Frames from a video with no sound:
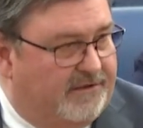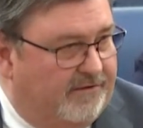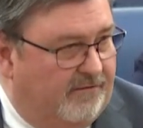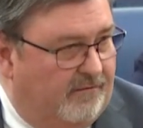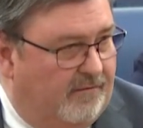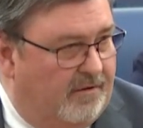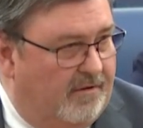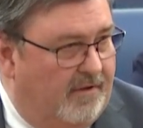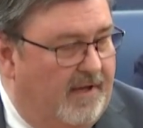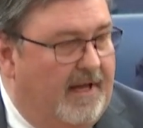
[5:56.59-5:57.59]
to
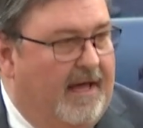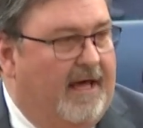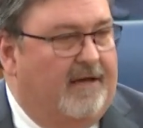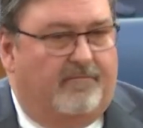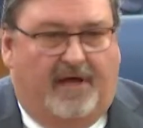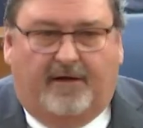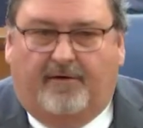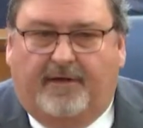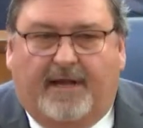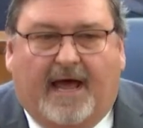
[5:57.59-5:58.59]
admit or
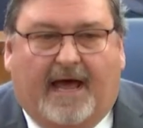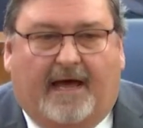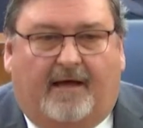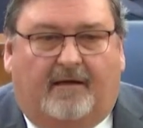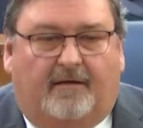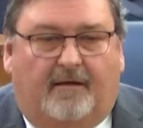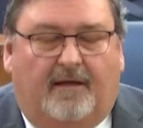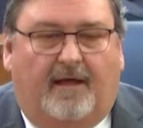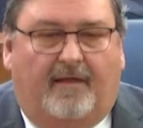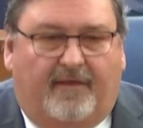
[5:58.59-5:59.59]
deny
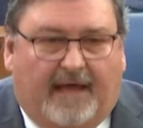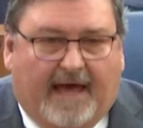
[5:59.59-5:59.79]
the